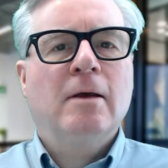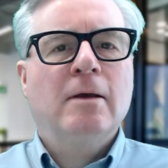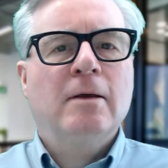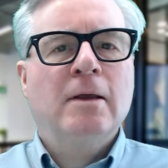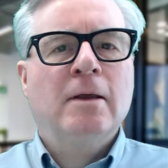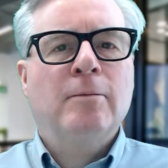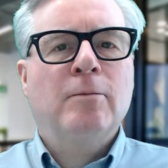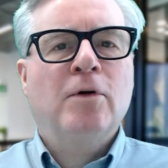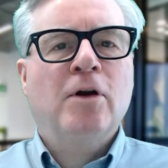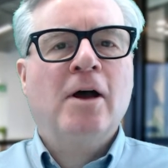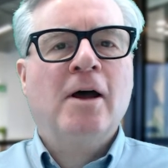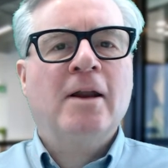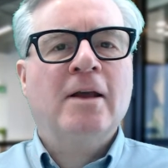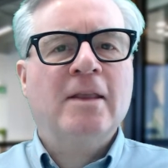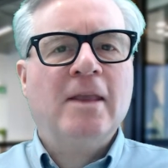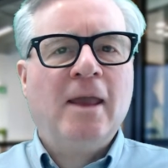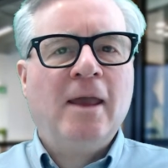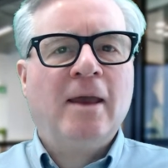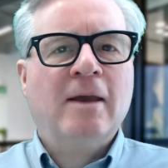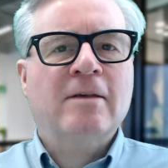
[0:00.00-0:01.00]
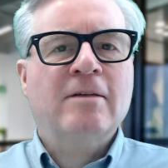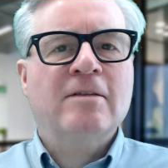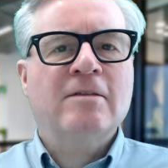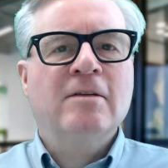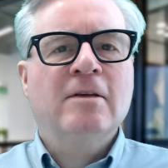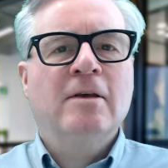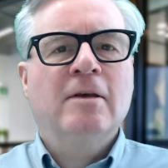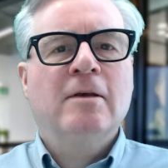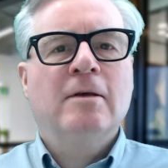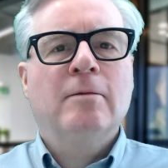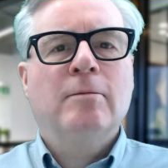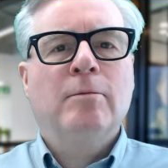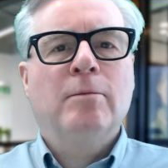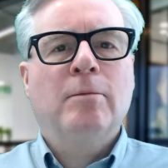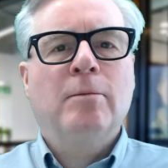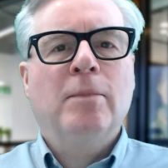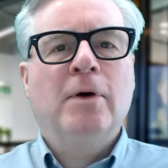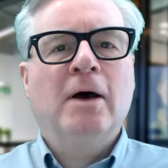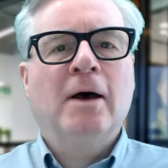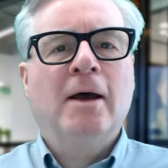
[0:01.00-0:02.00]
in product X
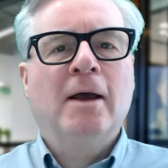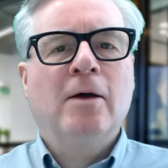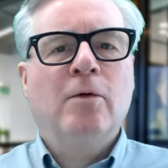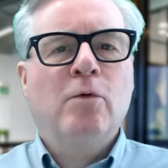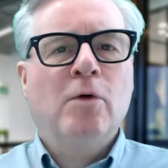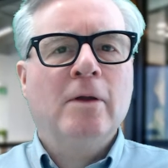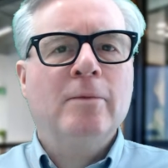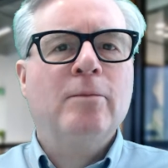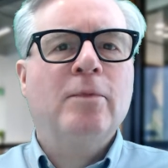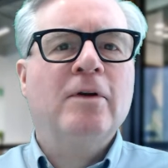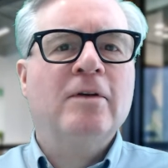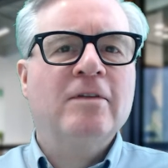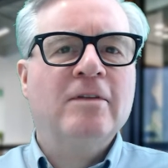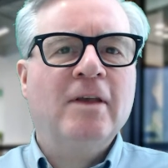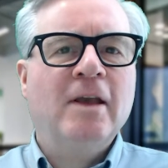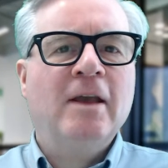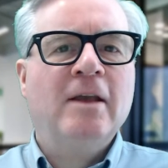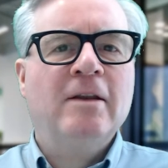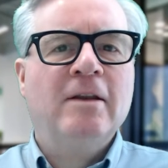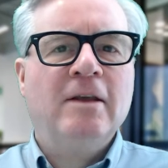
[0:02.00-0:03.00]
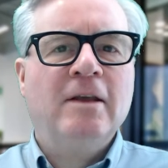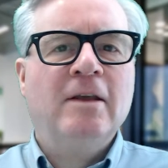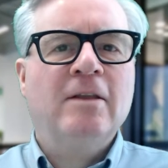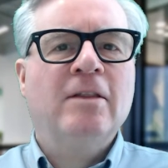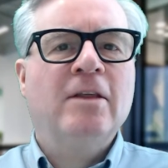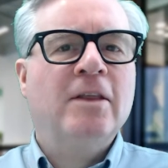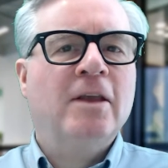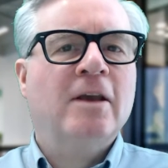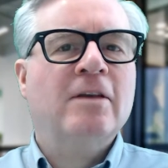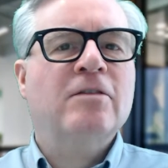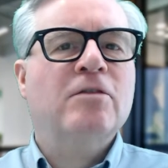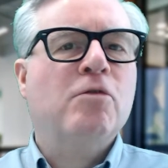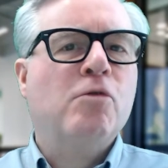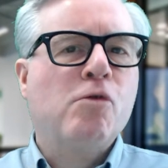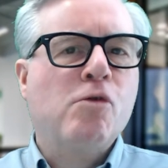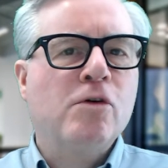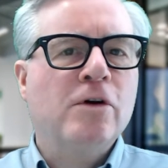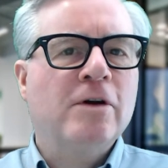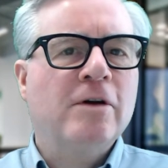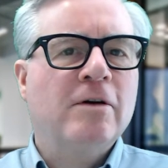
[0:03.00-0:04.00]
by 1% in the next
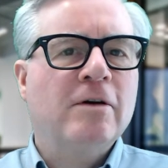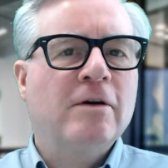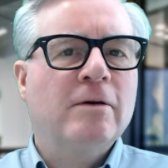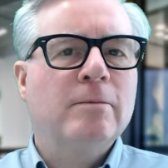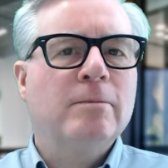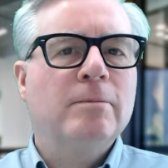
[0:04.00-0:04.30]
quarter.